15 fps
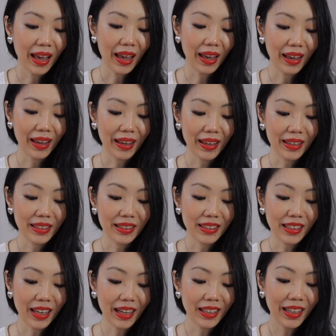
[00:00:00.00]
And
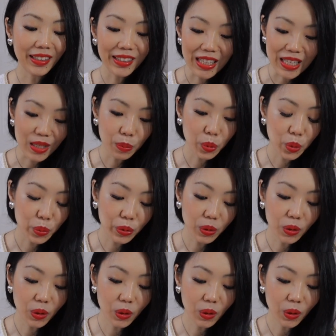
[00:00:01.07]
I like the zipper
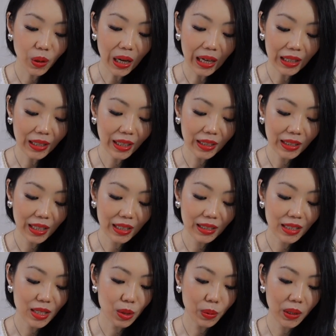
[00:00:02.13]
pull. I like that
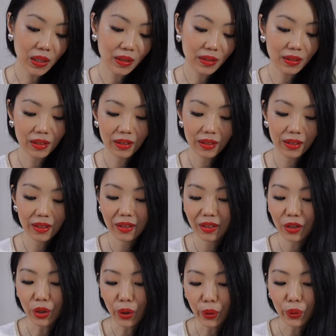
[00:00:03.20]
this one
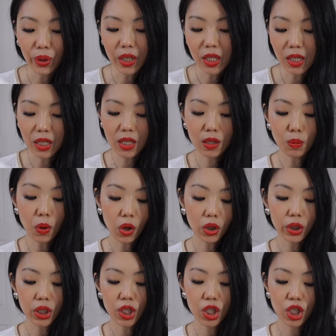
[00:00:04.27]
you know, it's a
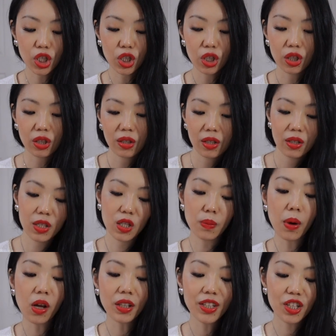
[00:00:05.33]
smallish,
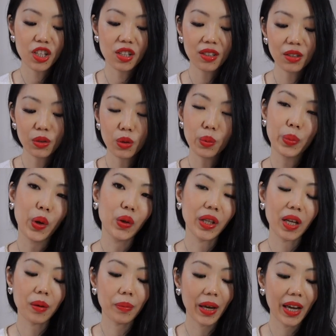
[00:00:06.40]
smallish little
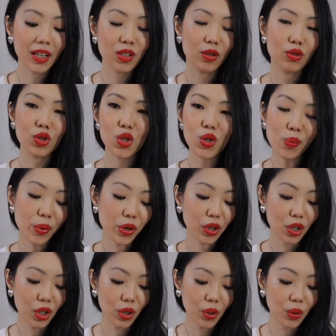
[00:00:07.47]
bowling bag. So it's super
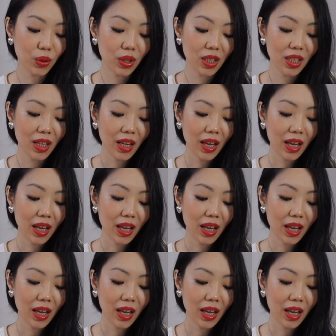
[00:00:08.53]
cute.